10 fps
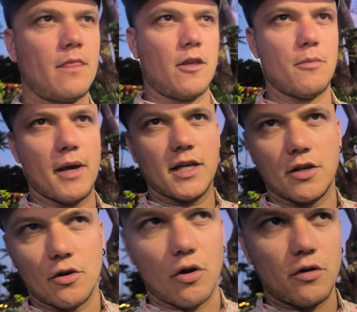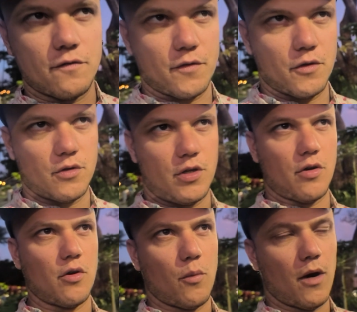You make your own food. You
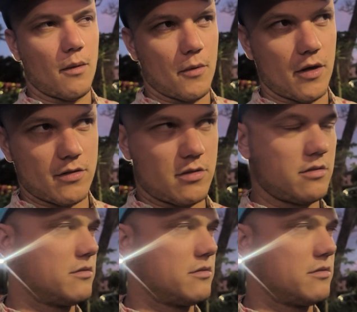go to Walmart.